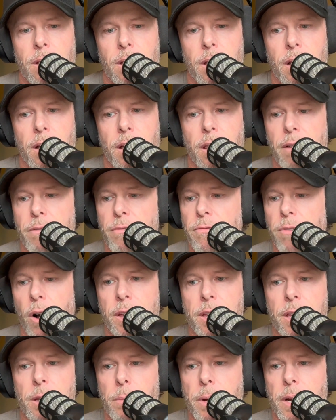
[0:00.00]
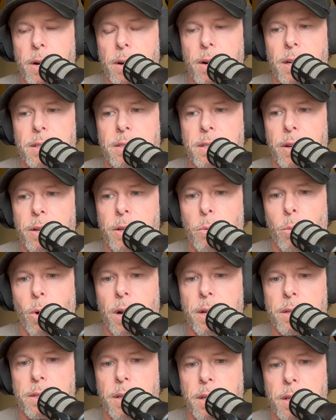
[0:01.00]
That fucking mirror, I tell you
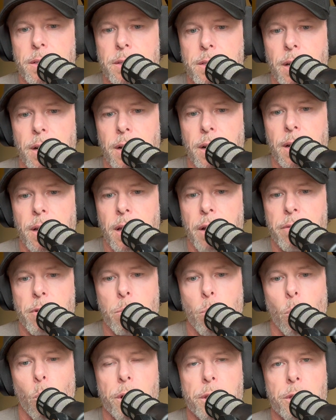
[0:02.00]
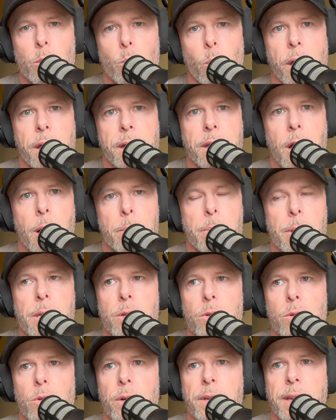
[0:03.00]
what, every morning you wake up
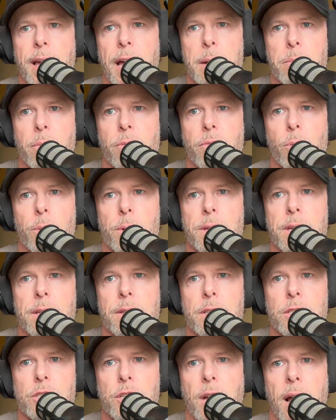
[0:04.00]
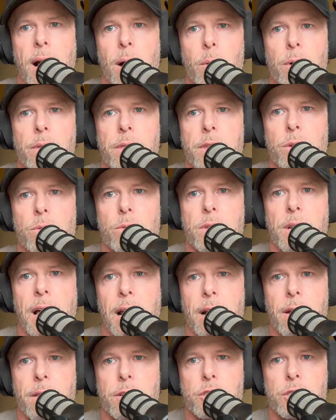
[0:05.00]
and you look at it before you get in the shower, and then you get
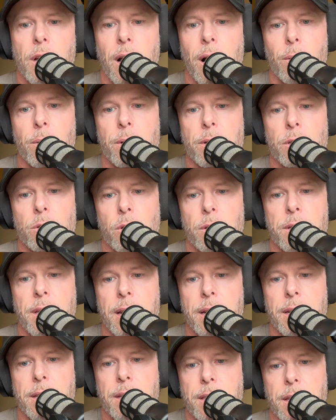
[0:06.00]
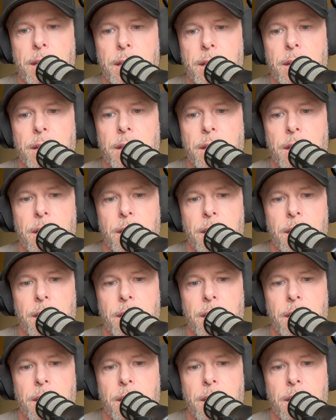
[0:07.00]
out of the shower and you look at it again,